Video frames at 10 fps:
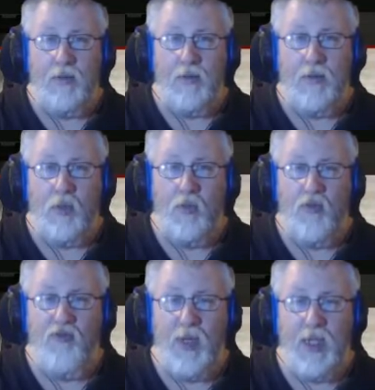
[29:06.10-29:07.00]
But
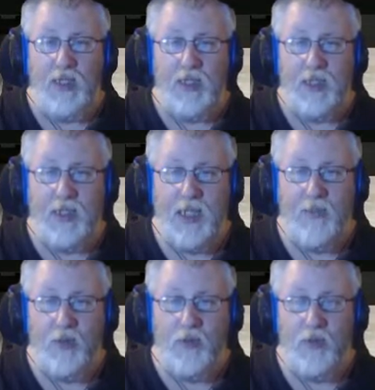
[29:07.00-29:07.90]
Wolfpack's at the
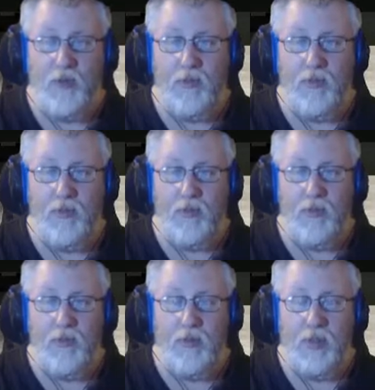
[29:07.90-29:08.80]
table.
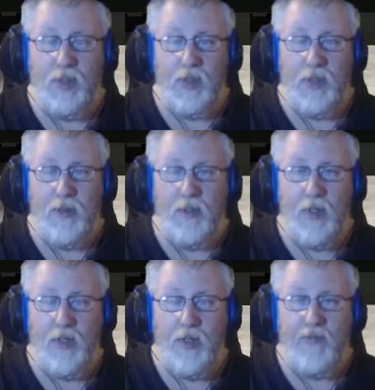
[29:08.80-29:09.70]
And now,
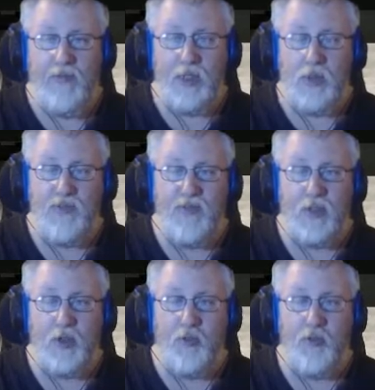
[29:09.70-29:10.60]
if this was
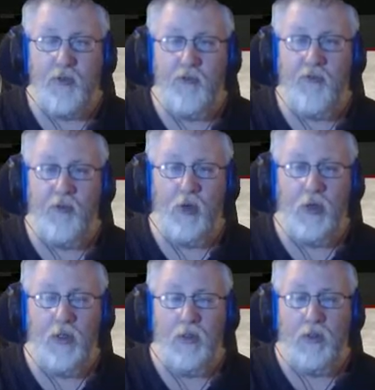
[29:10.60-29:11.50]
Virtual Pool
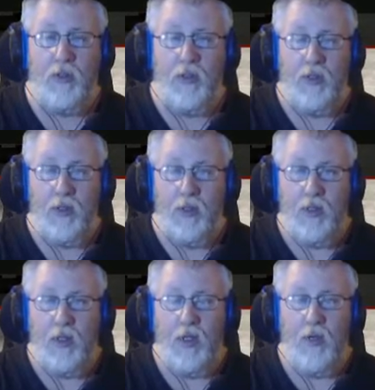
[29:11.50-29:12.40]
4,
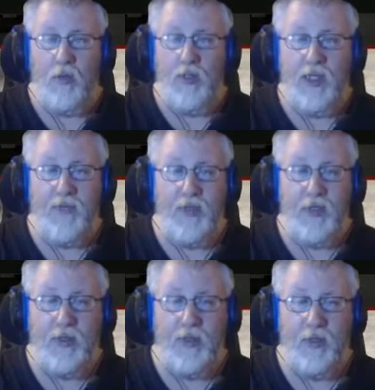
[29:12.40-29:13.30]
I would give
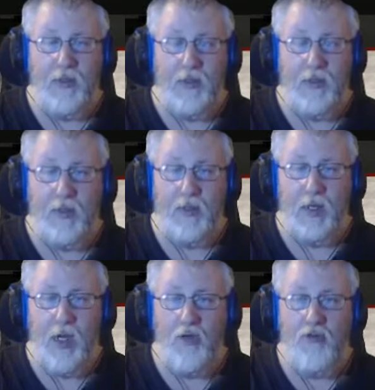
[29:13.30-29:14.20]
you
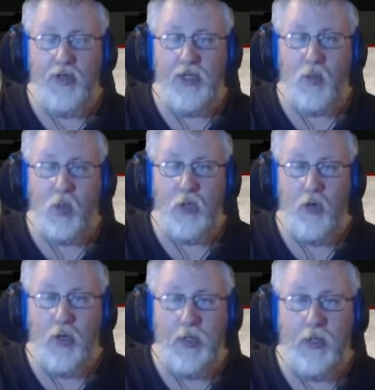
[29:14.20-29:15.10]
100 to 1
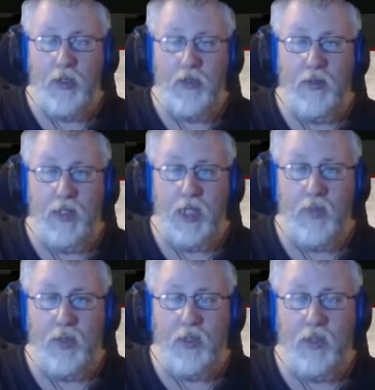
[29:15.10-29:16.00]
on that he
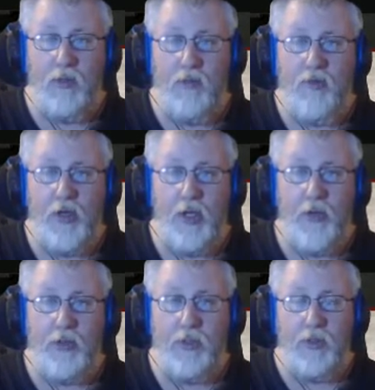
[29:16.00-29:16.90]
would run out.